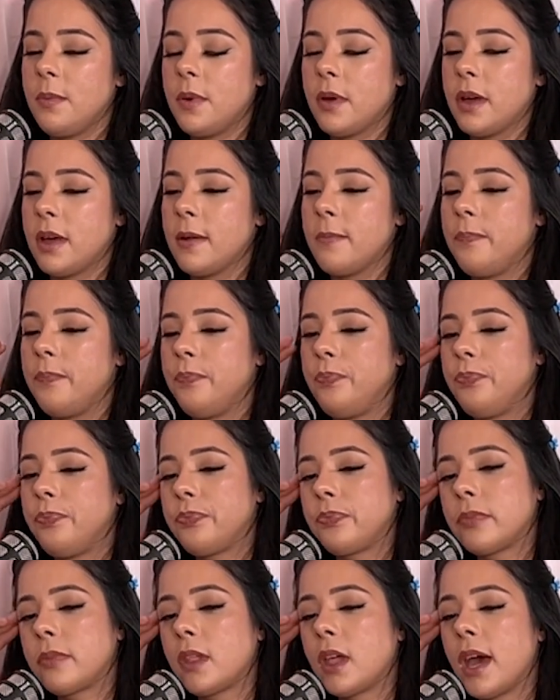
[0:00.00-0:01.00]
But
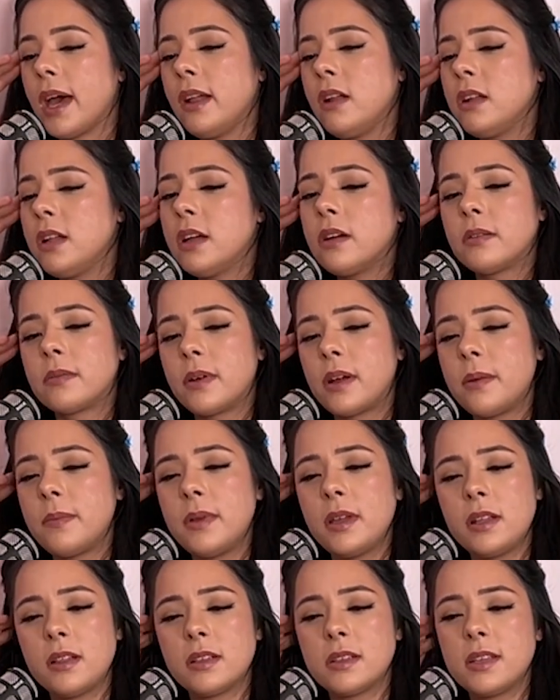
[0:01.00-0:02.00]
I don't know. I
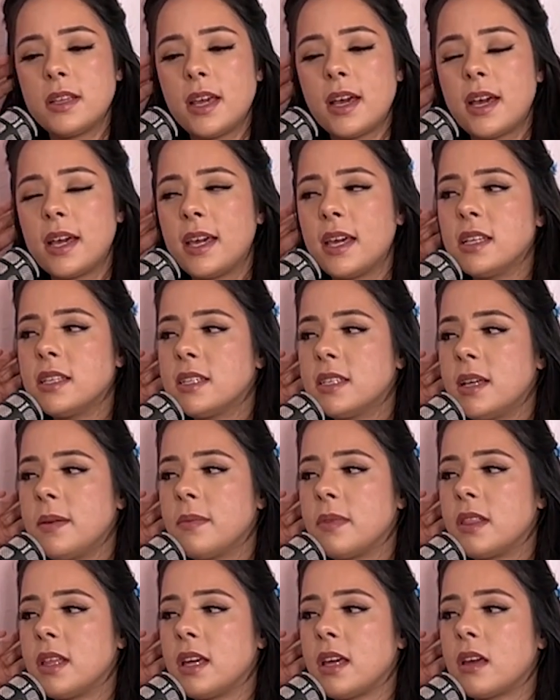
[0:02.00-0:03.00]
mean, yeah, I guess
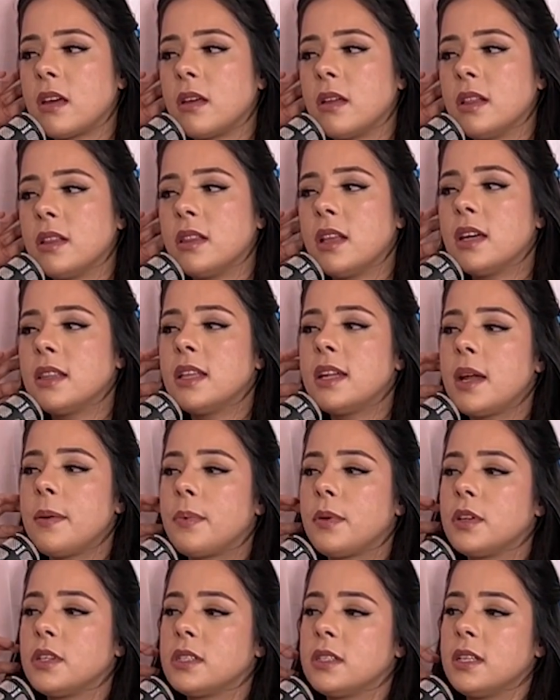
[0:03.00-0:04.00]
same thing. Not that I
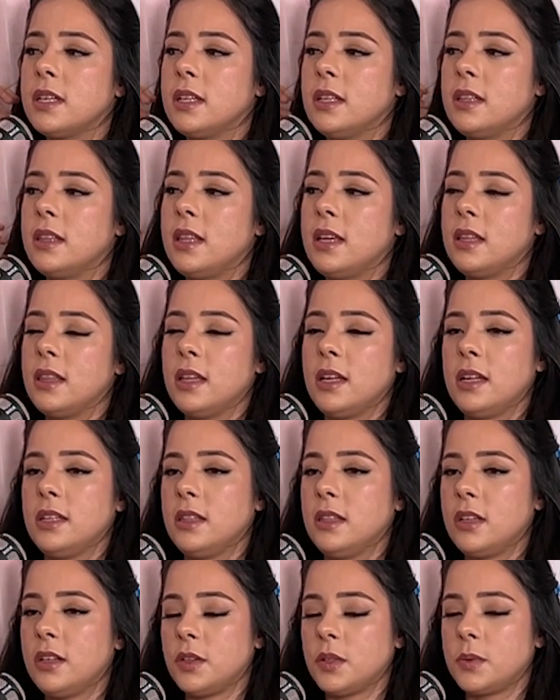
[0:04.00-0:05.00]
personally think
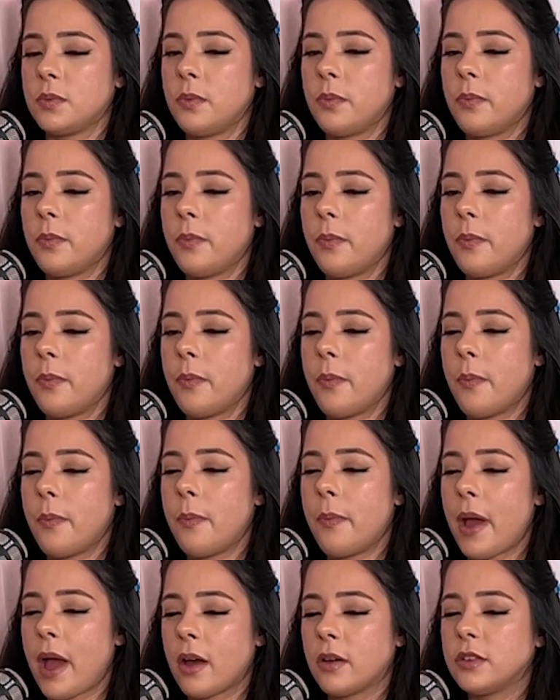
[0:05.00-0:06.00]
that there's
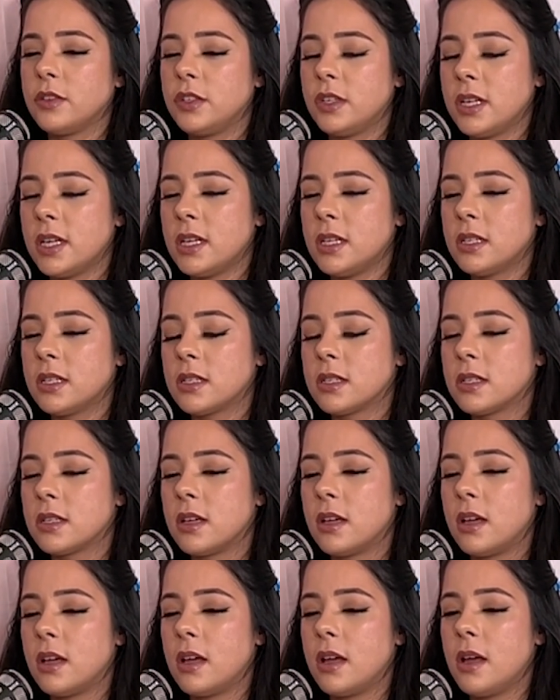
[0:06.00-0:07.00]
boundaries,
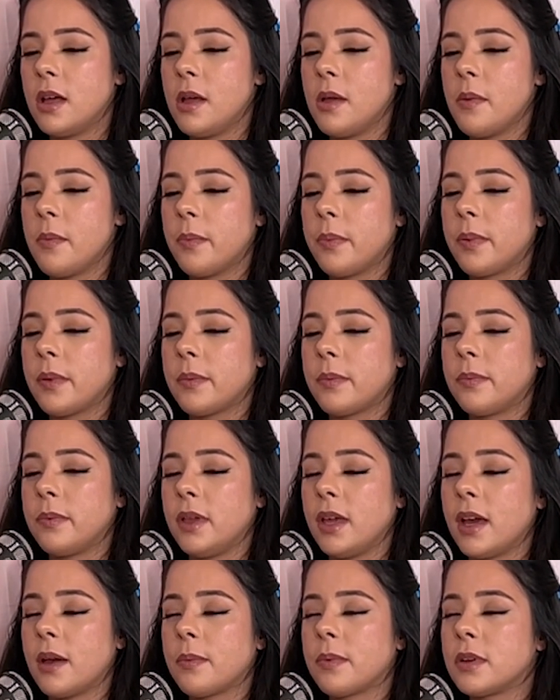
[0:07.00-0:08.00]
but
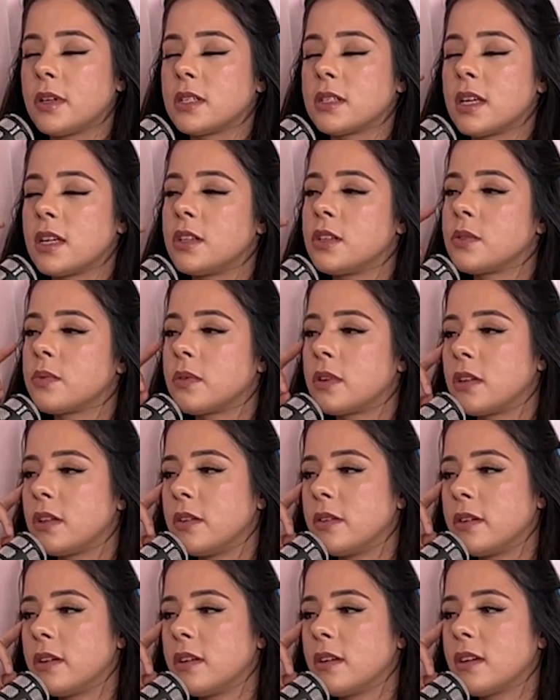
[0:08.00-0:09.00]
yeah, personally, I just want
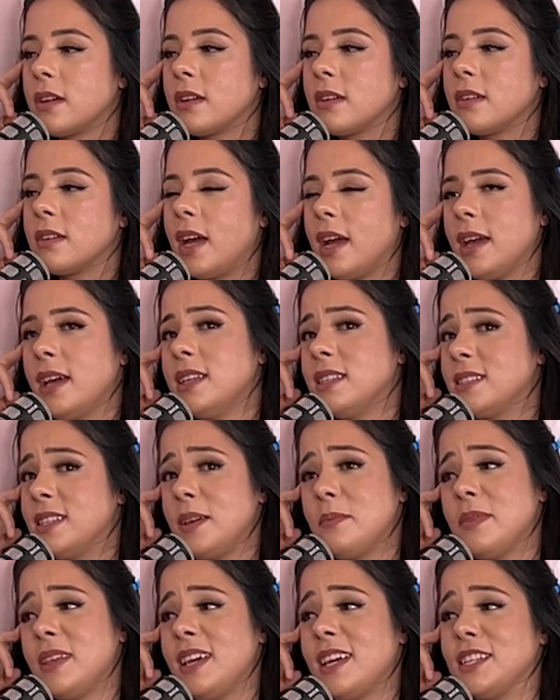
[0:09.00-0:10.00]
to do it. I guess
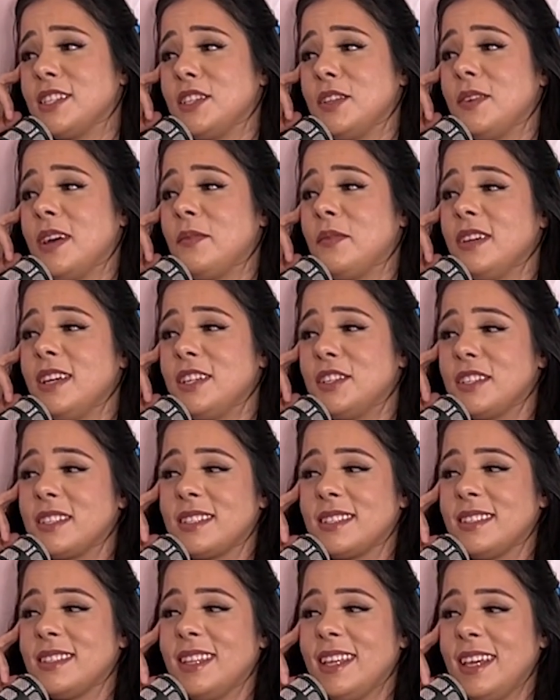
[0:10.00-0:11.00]
same thing as you. I really
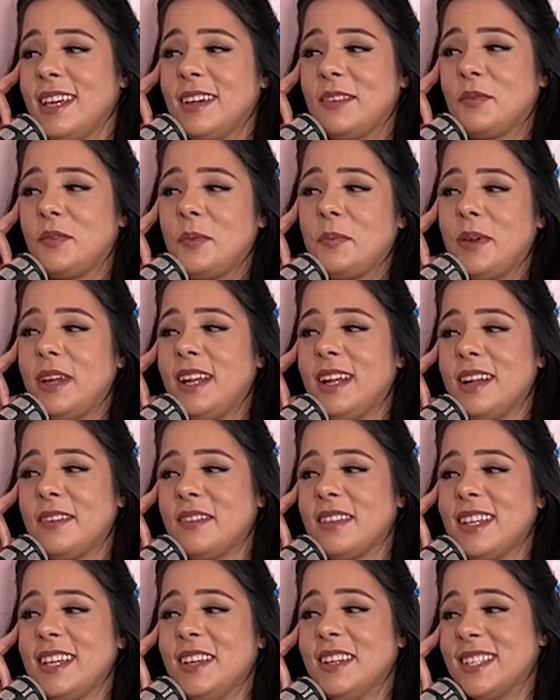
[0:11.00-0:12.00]
just like repeated
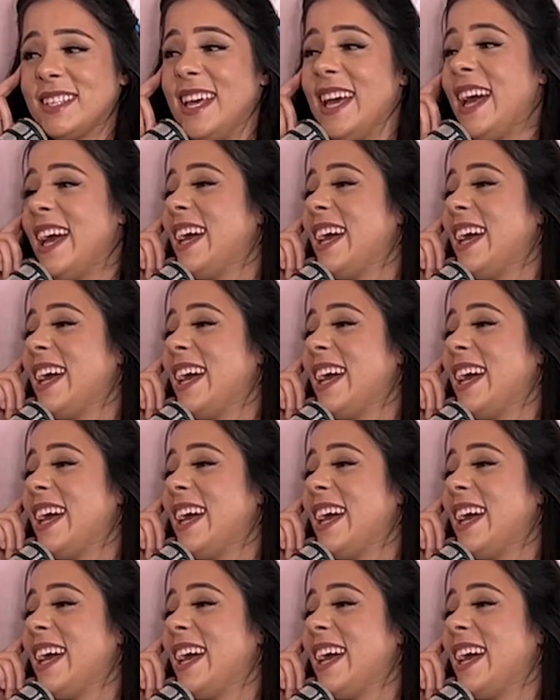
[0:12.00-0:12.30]
everything you said.